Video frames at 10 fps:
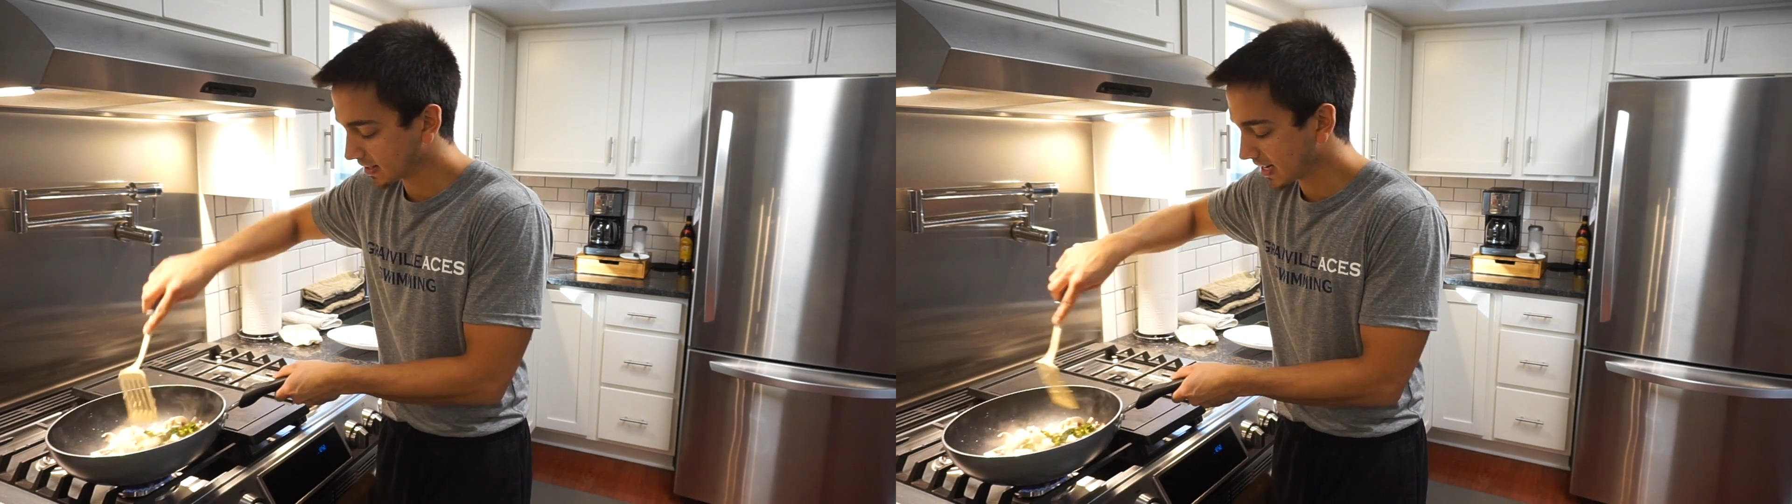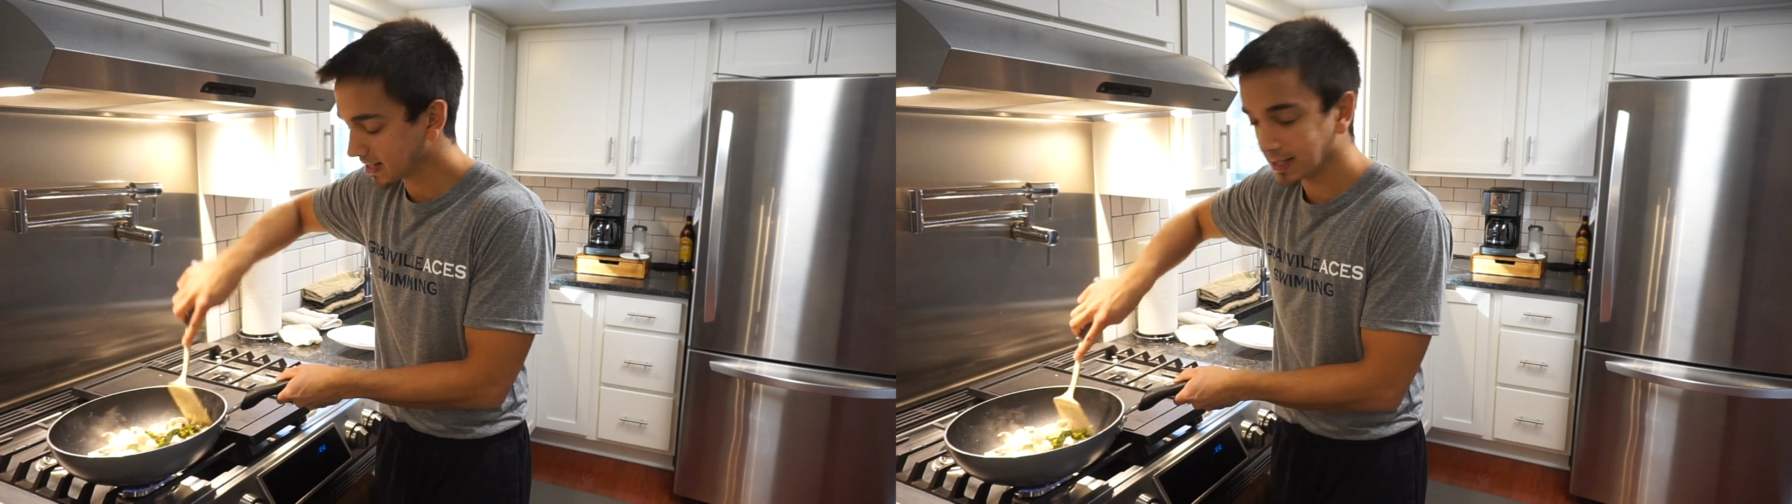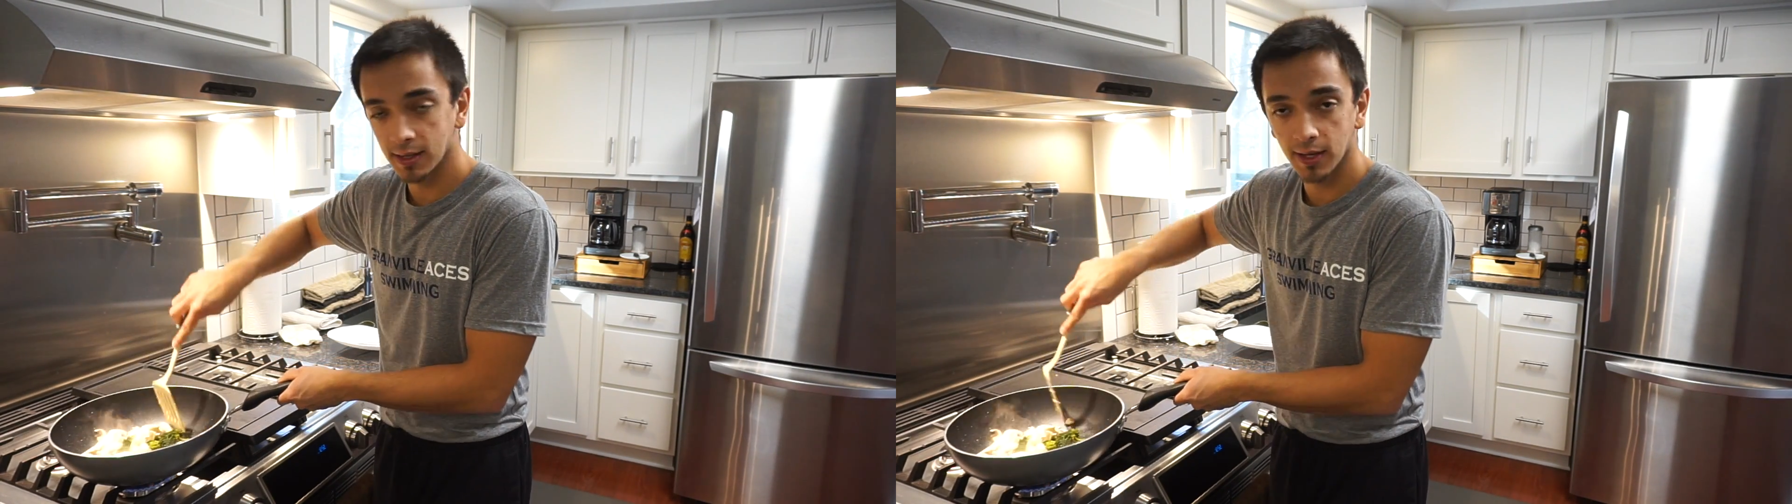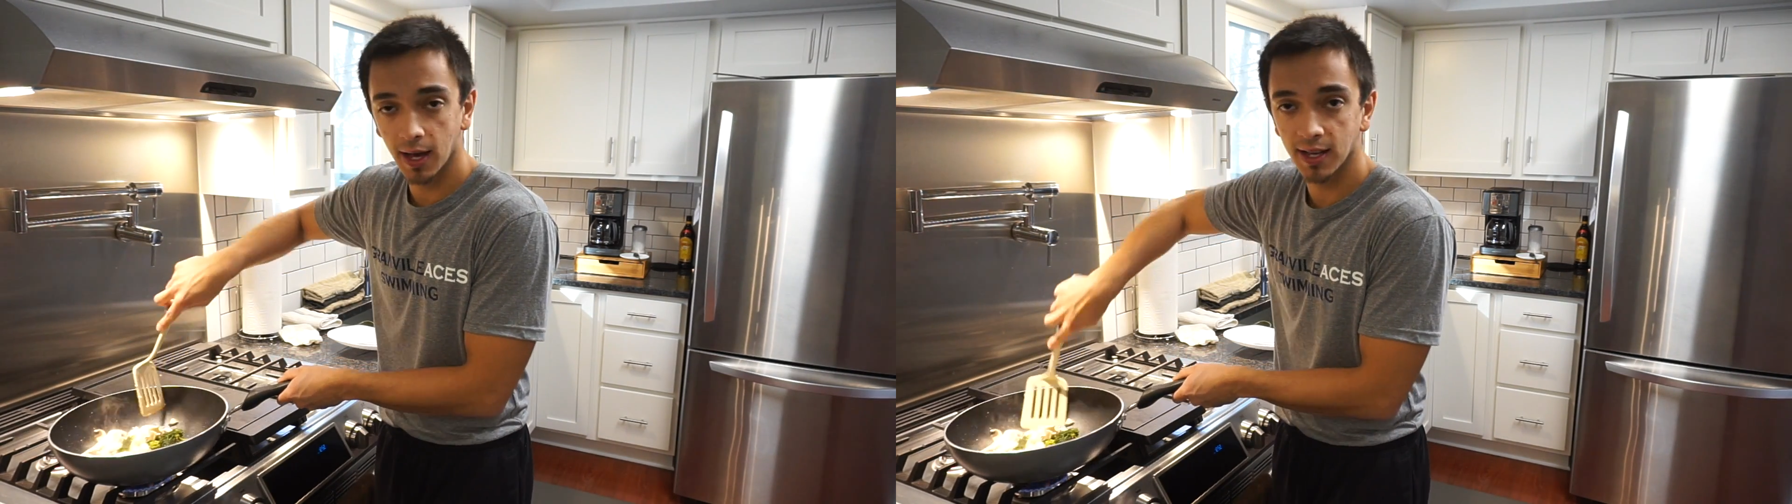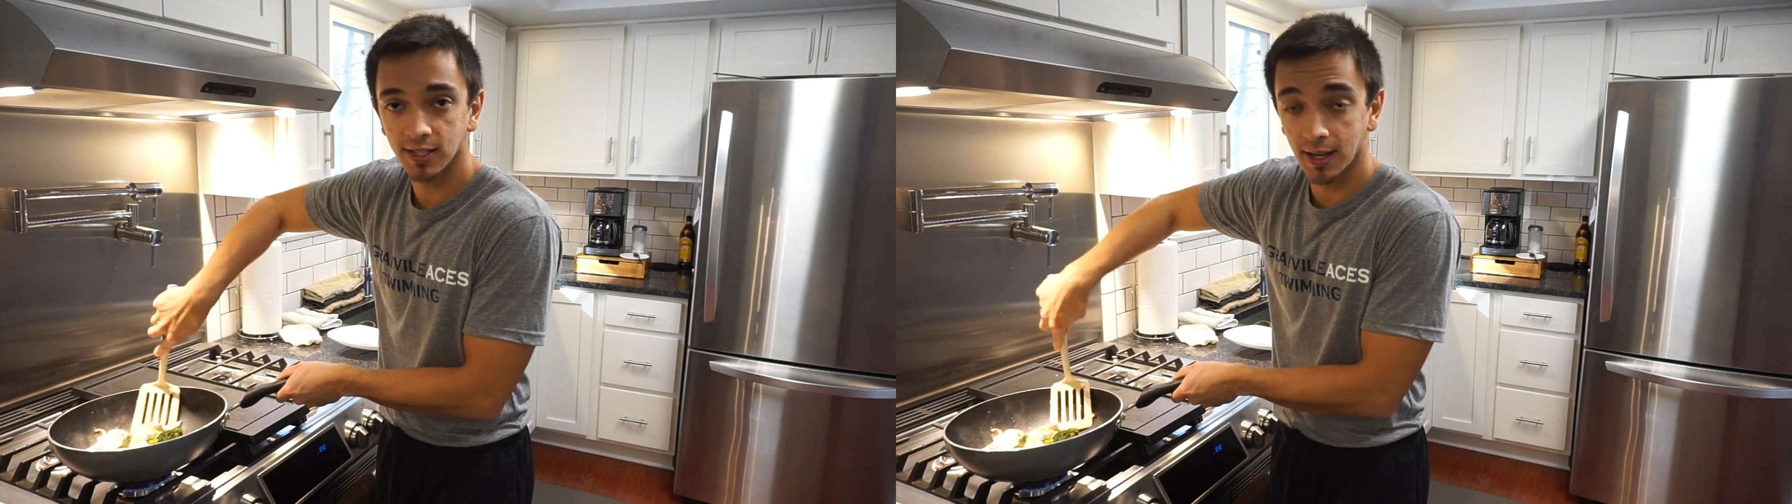of
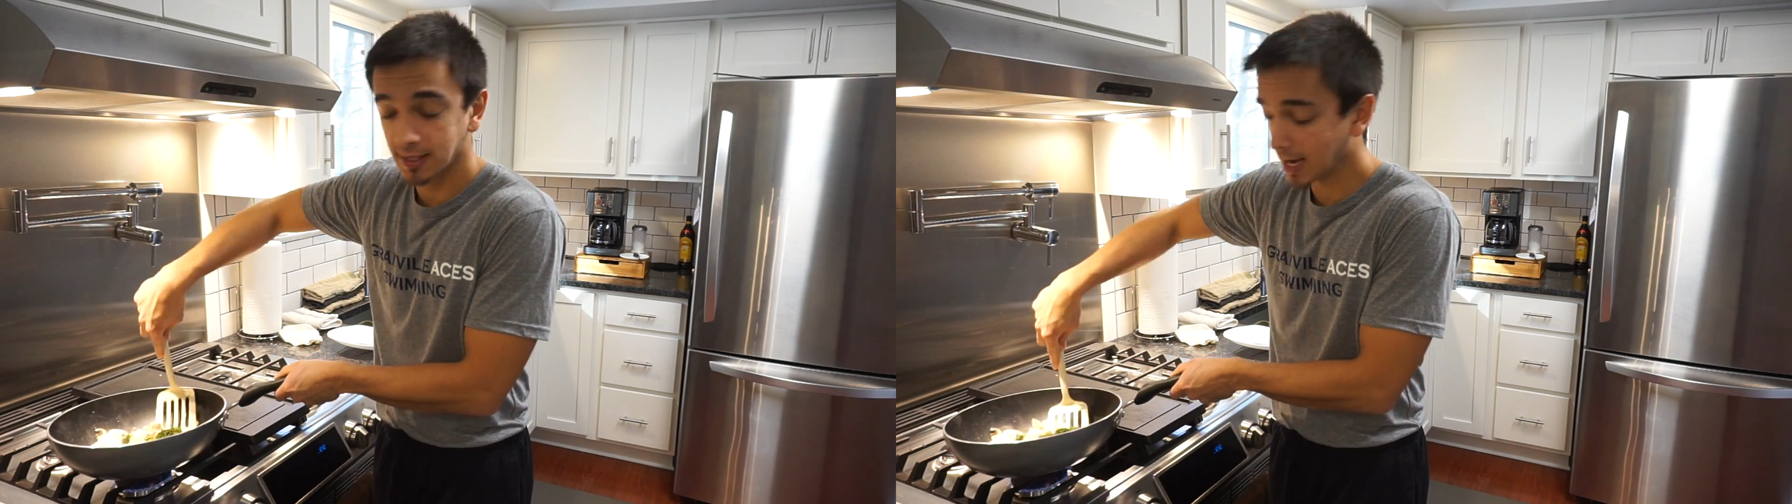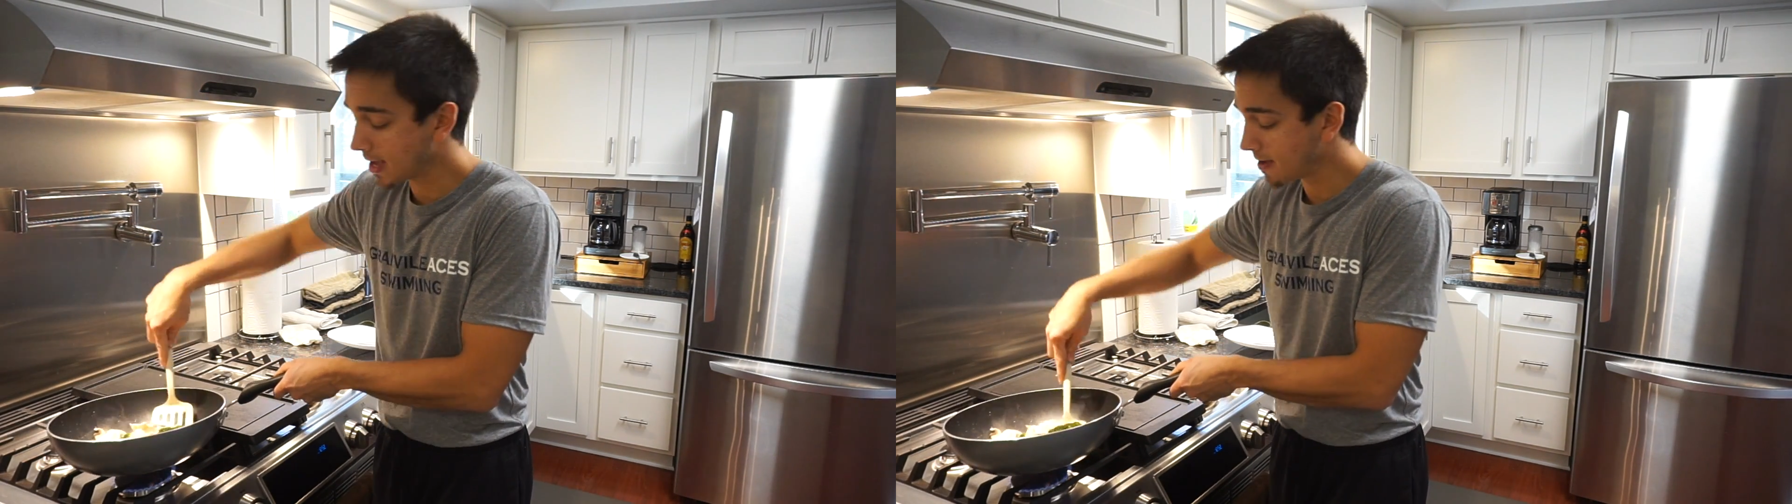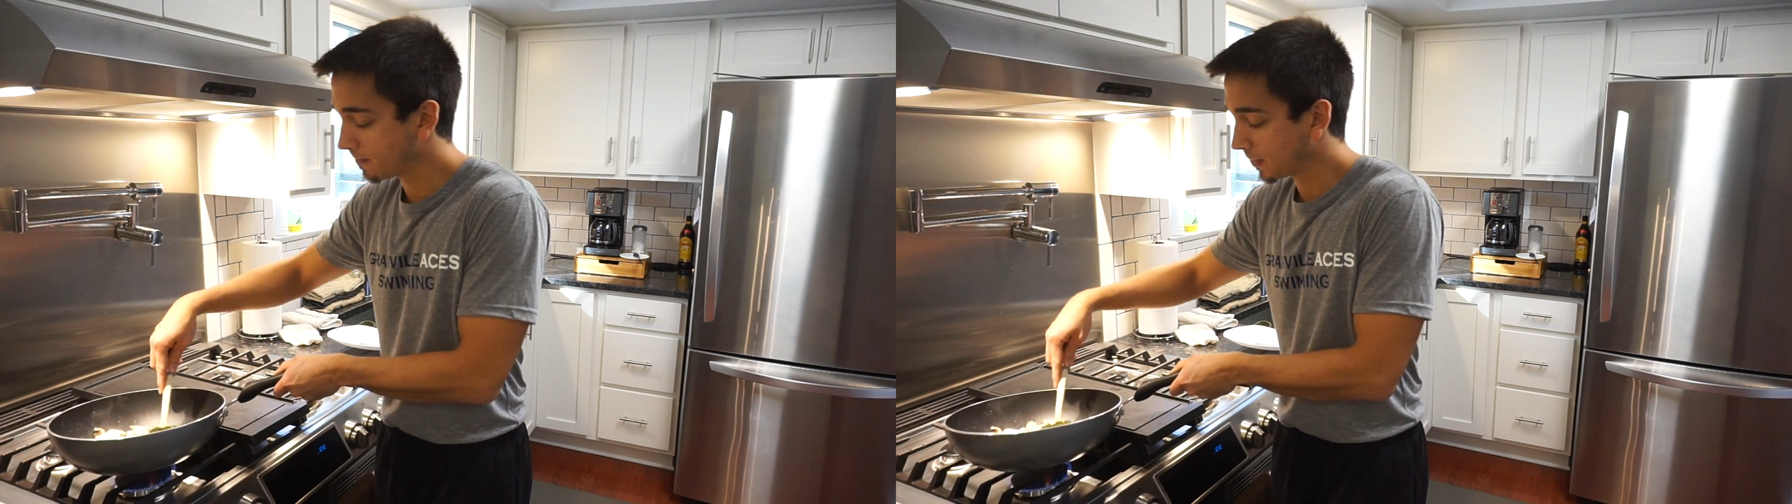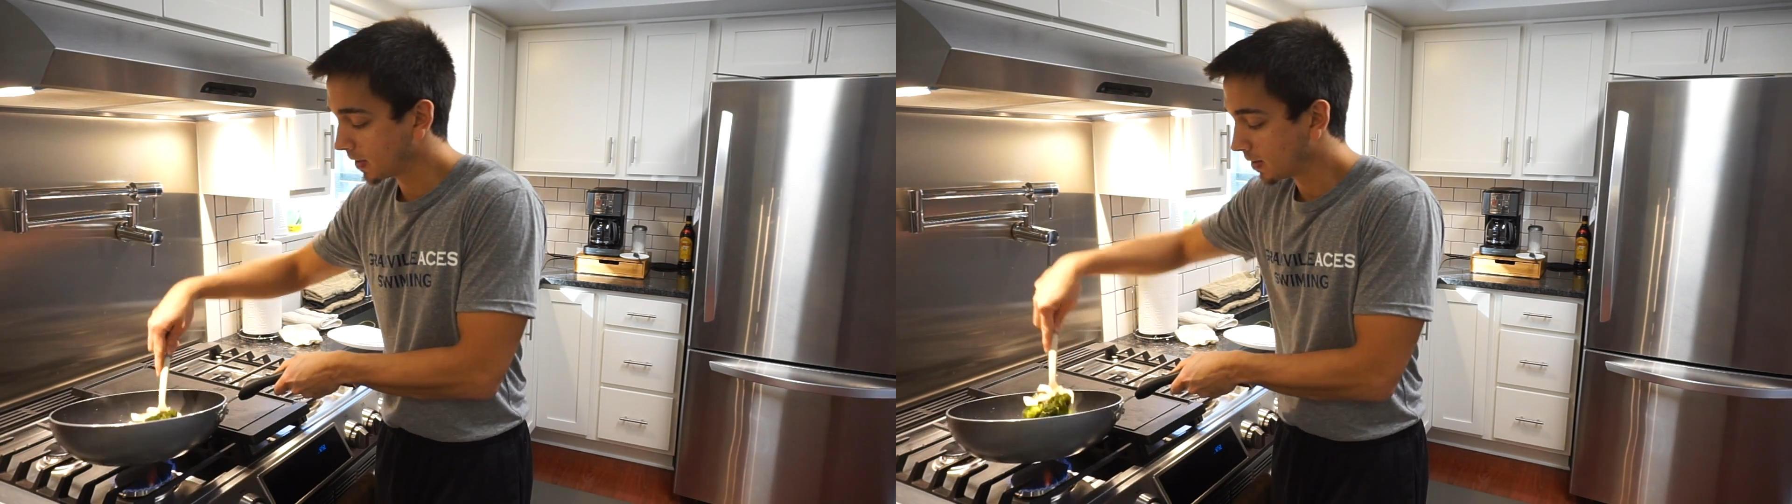saute it,